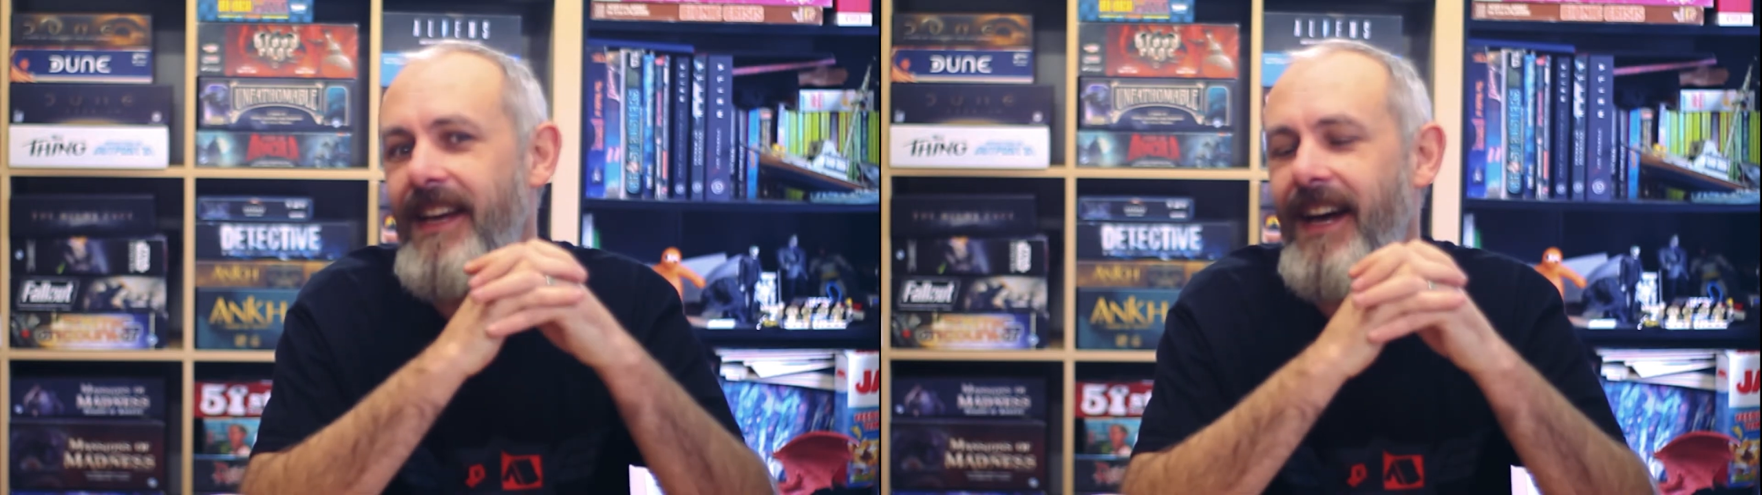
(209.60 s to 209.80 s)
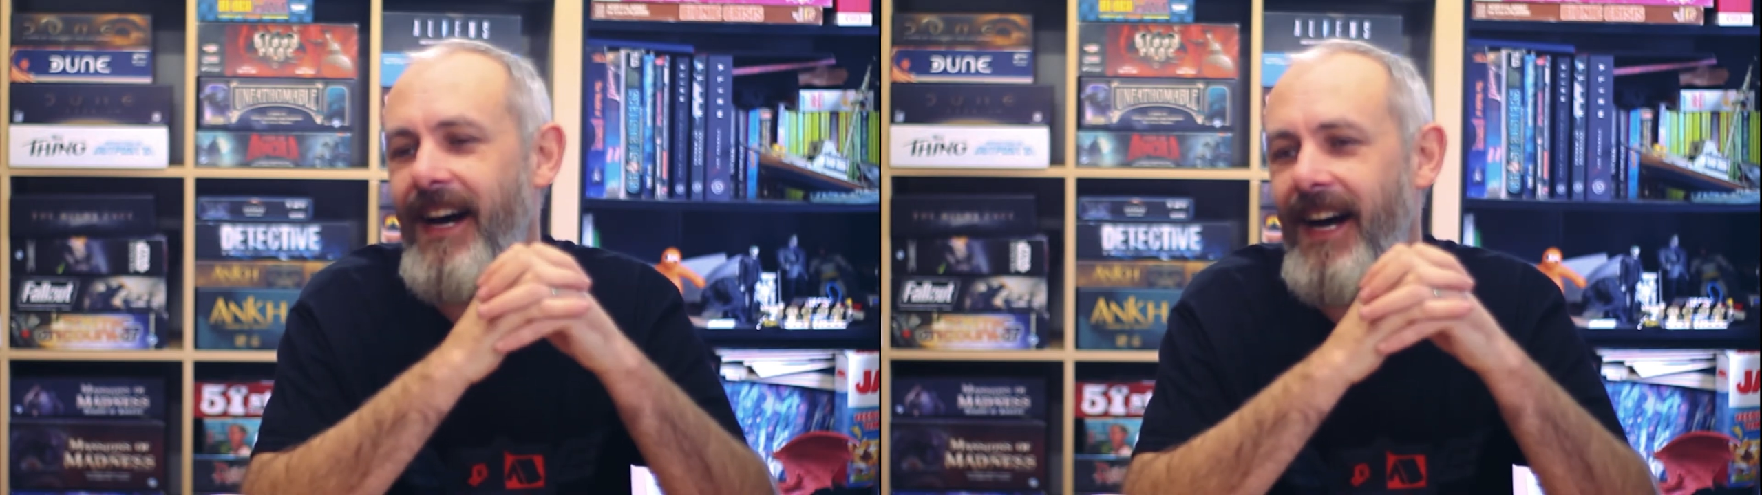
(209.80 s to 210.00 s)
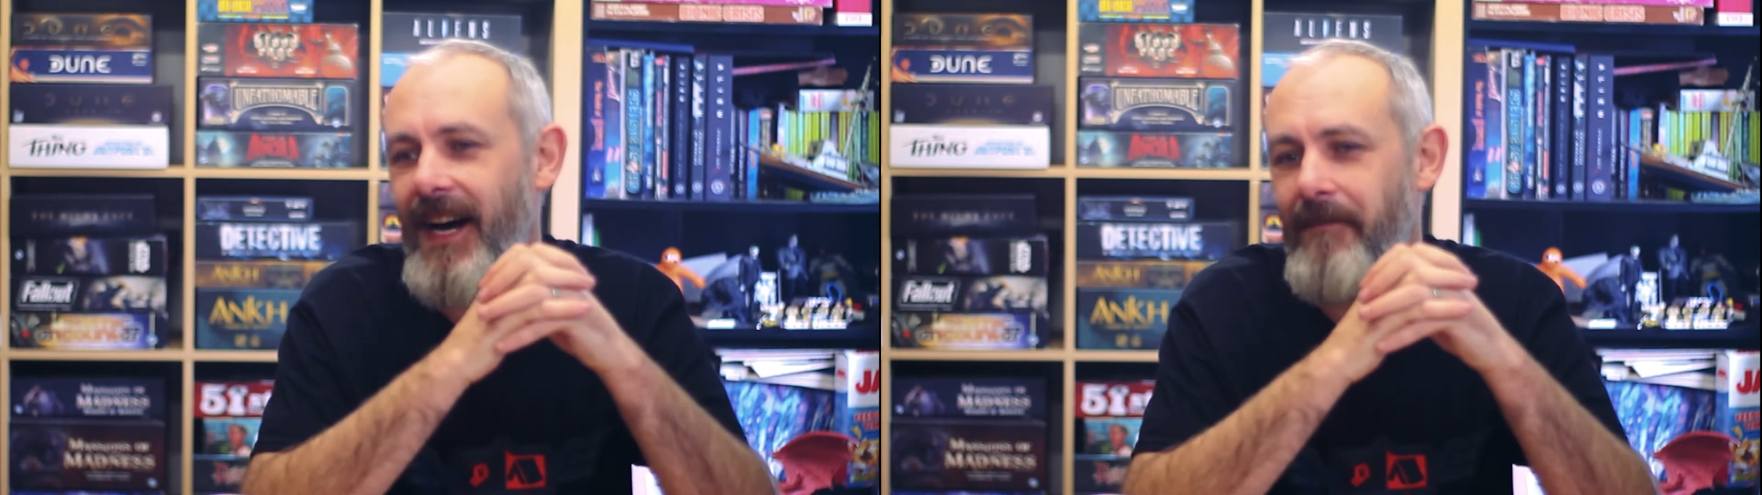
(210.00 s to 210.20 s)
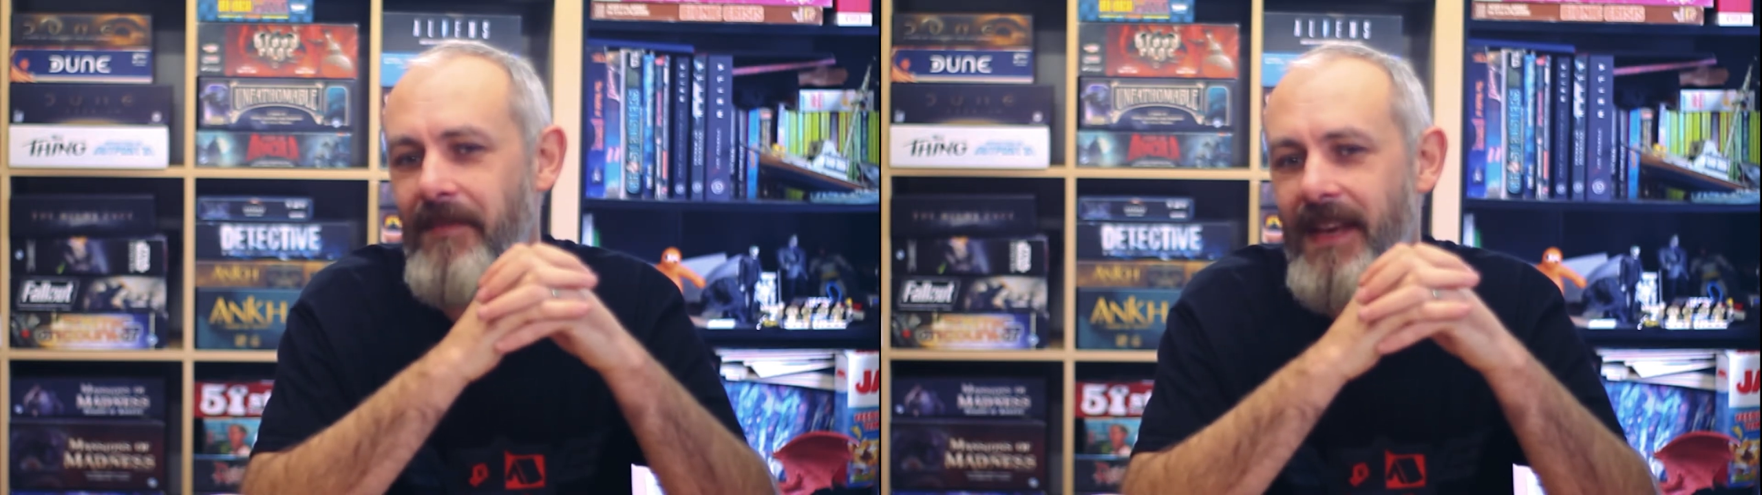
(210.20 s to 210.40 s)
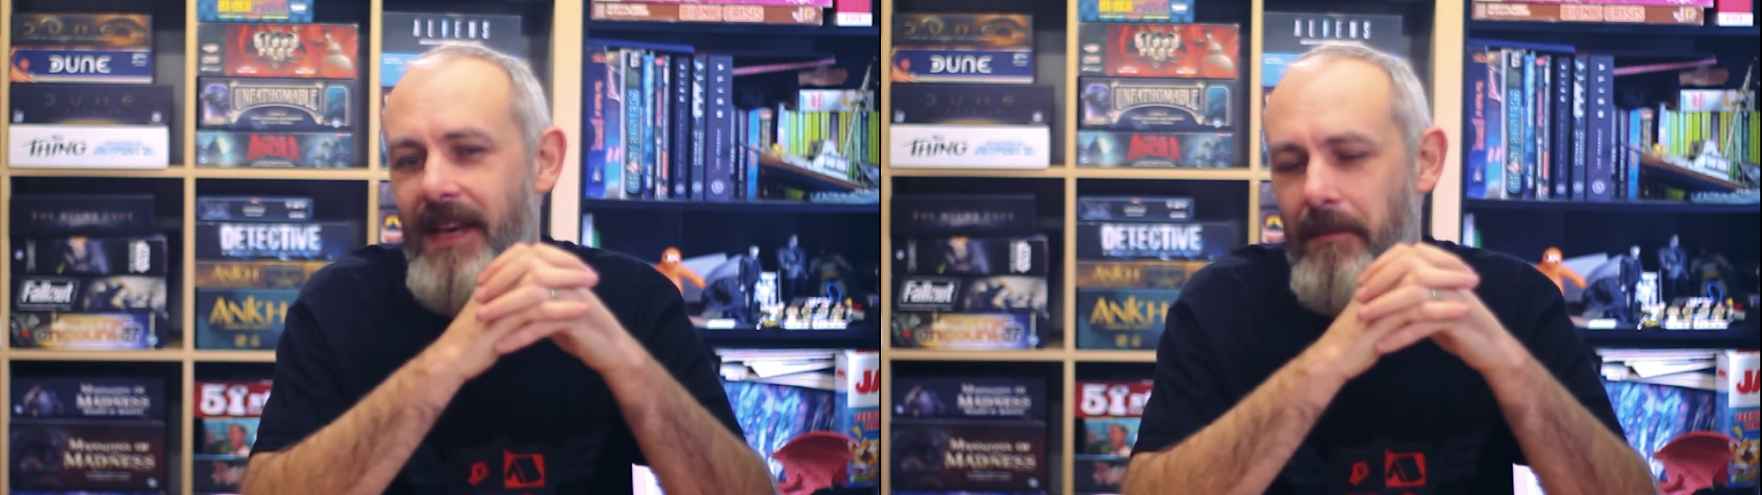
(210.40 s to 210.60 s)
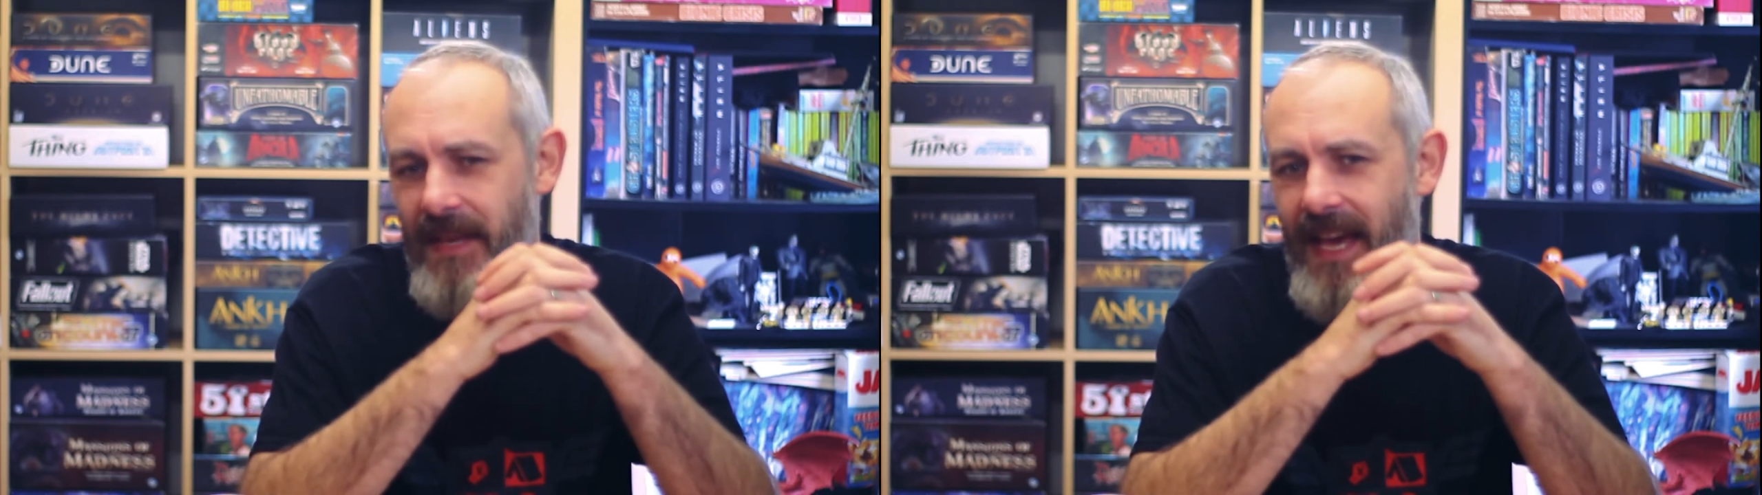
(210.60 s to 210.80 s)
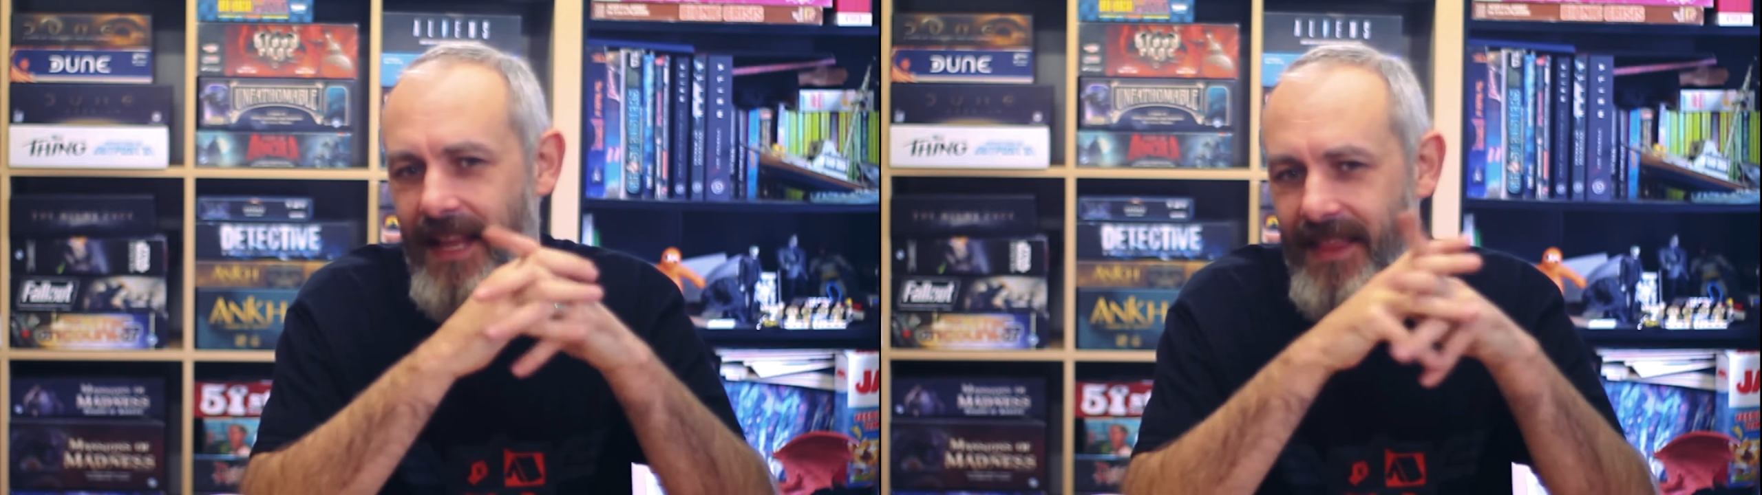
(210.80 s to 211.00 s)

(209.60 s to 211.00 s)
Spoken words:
But yeah,